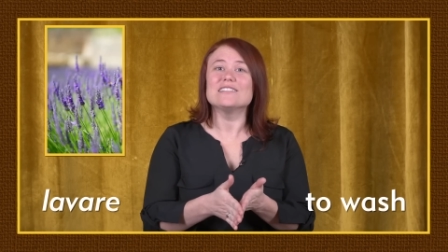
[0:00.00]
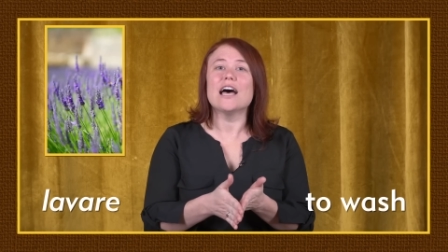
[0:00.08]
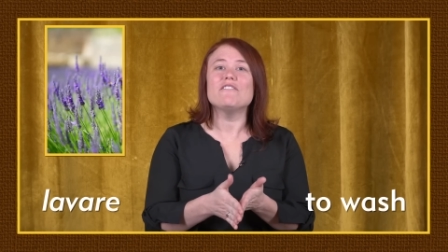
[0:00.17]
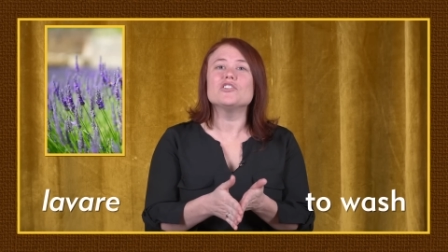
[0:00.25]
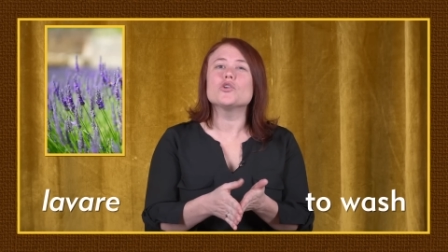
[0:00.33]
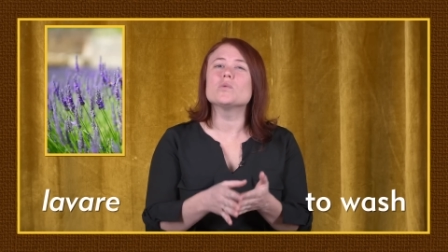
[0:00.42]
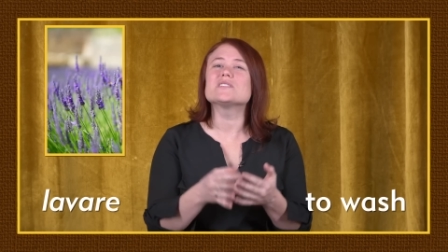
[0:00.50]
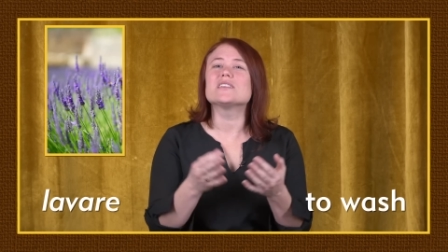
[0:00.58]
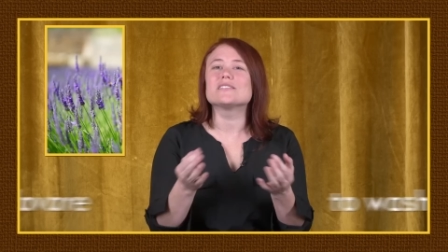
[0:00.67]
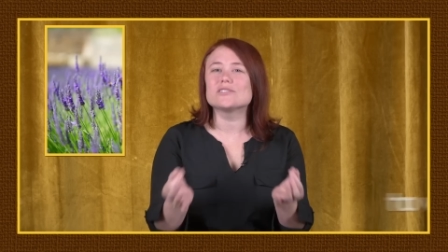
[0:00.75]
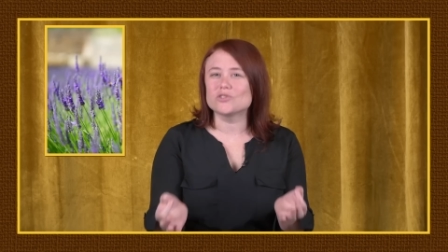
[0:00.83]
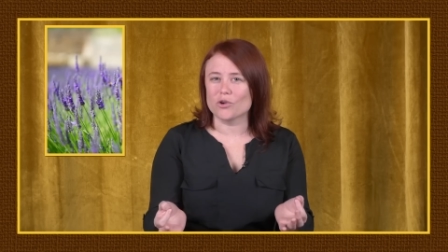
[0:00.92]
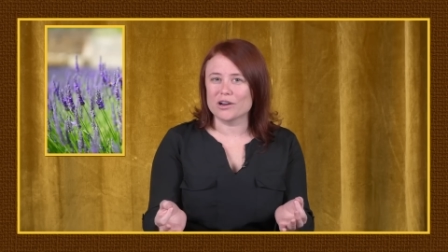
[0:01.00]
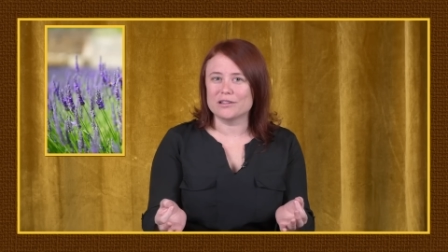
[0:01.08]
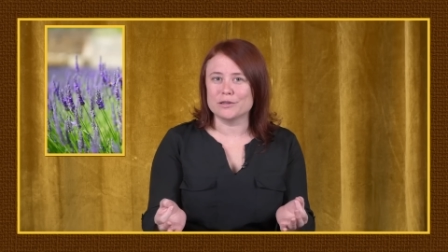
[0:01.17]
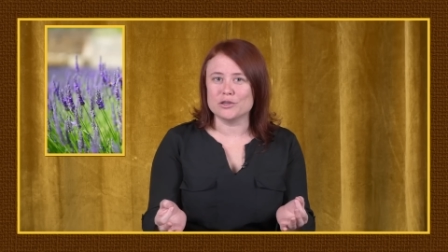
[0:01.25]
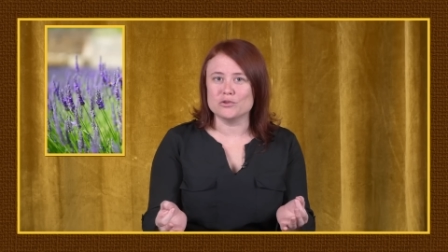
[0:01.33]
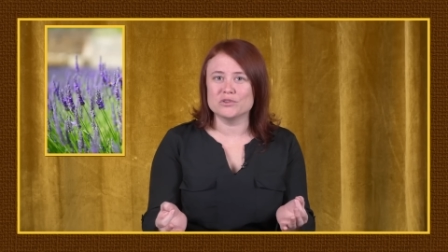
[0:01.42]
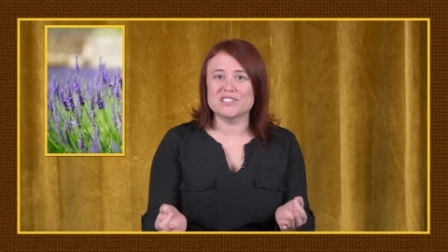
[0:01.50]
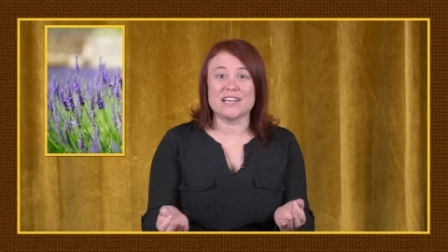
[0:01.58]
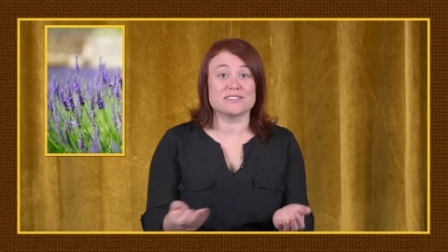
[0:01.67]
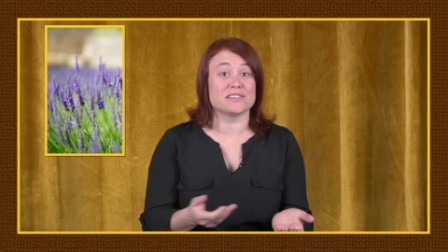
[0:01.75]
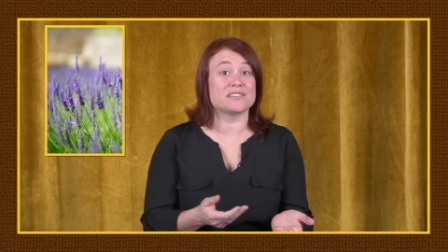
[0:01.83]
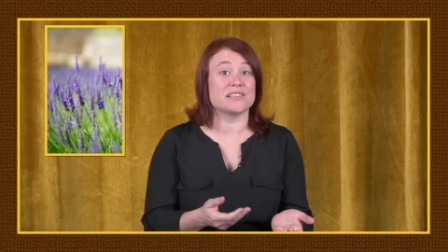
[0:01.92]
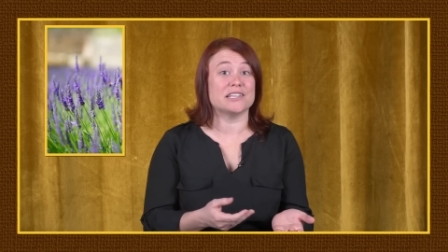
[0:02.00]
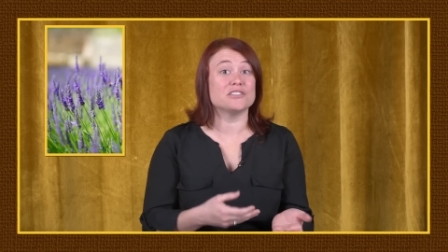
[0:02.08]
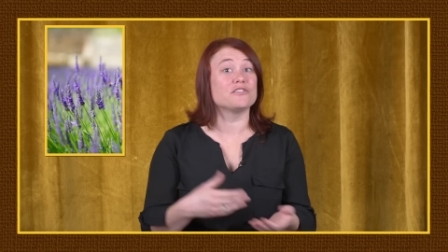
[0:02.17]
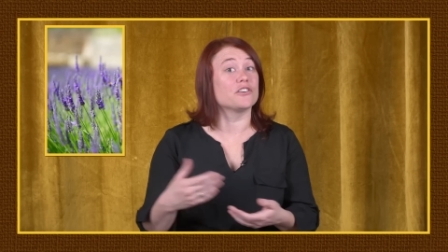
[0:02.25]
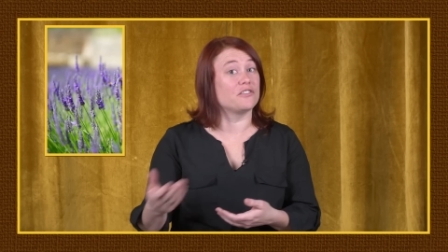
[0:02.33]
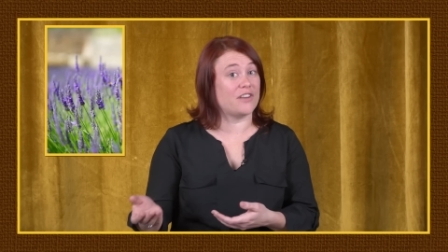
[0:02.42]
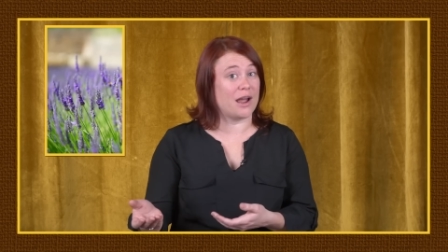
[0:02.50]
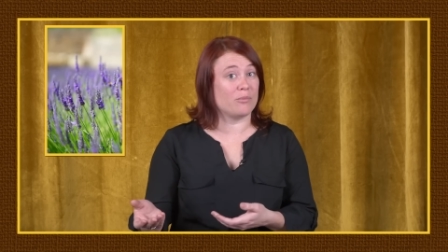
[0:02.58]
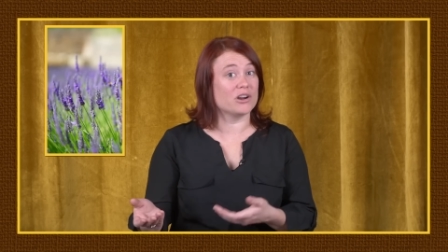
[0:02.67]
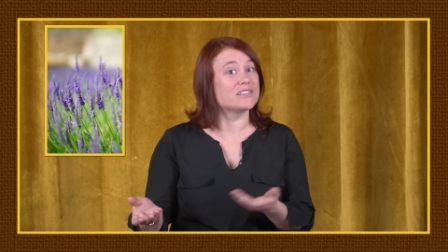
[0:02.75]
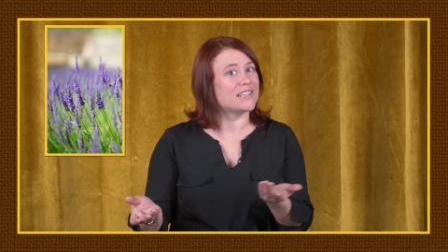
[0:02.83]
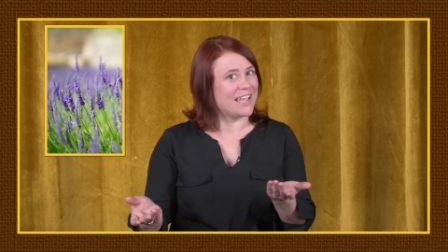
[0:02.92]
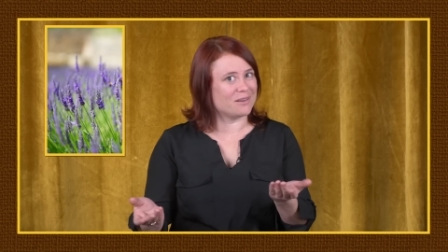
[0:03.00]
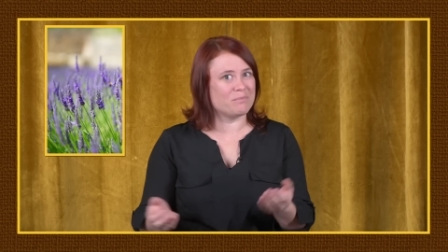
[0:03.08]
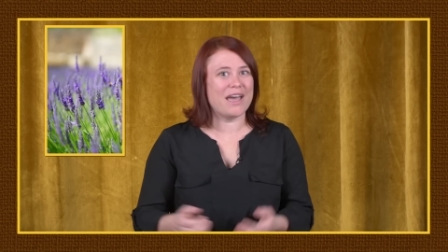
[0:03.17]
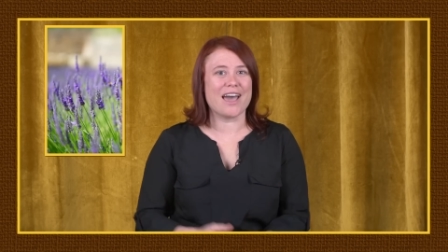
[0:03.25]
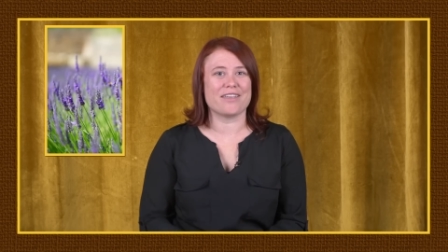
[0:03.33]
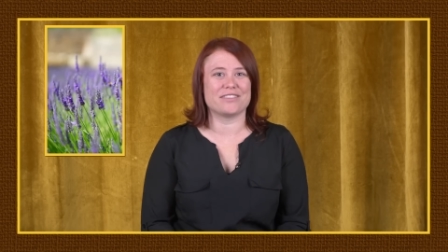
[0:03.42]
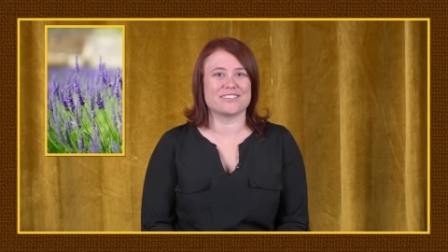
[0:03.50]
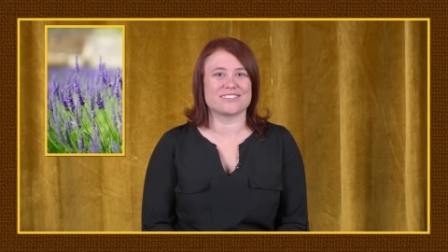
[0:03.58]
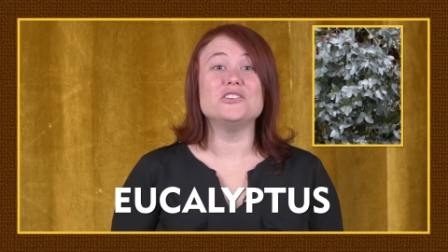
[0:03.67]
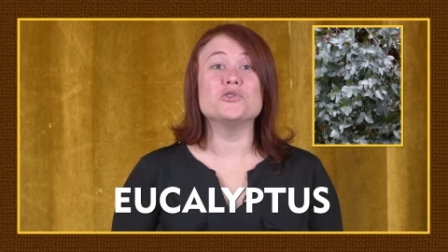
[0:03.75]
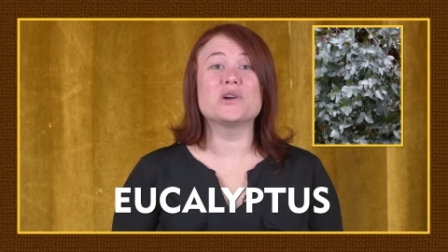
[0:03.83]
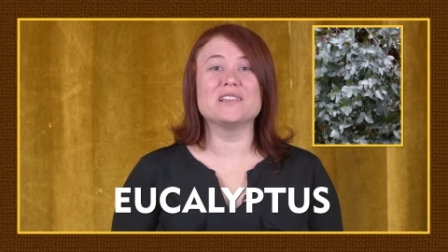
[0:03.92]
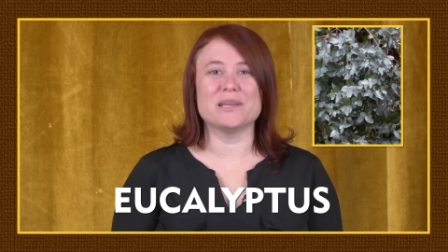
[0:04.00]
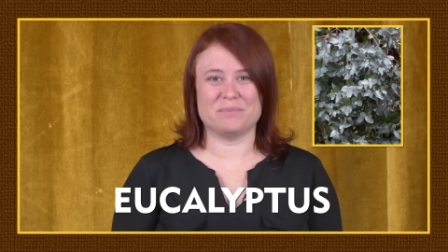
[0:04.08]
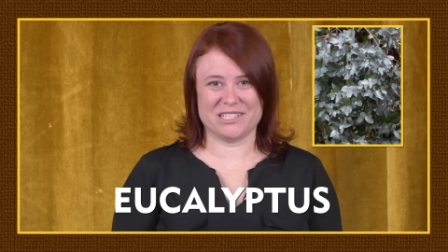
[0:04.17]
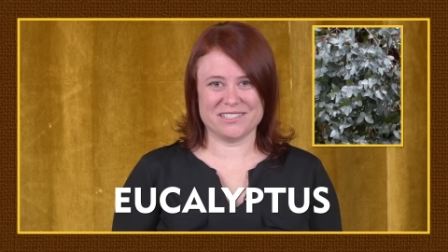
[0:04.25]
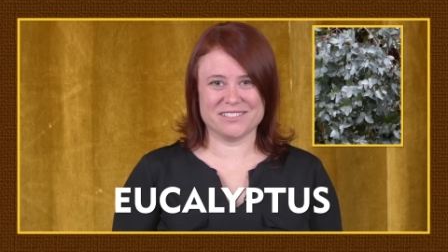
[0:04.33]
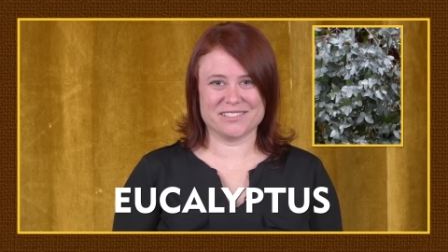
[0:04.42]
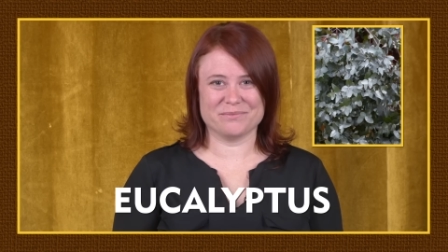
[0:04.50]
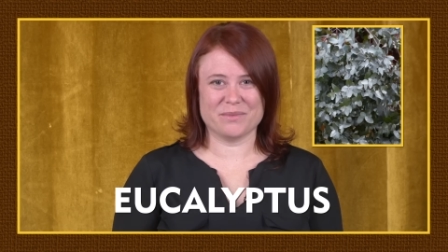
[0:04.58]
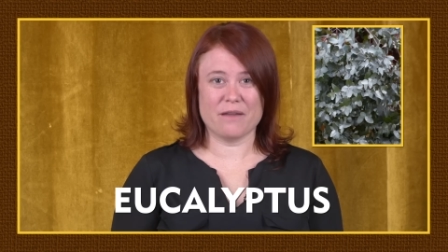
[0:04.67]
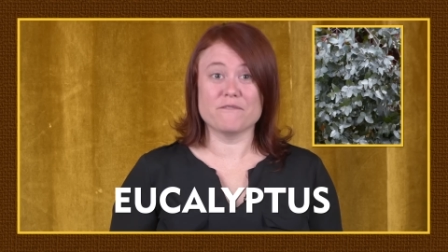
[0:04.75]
lavender was historically used as a scent for fabrics and baths. Eucalyptus.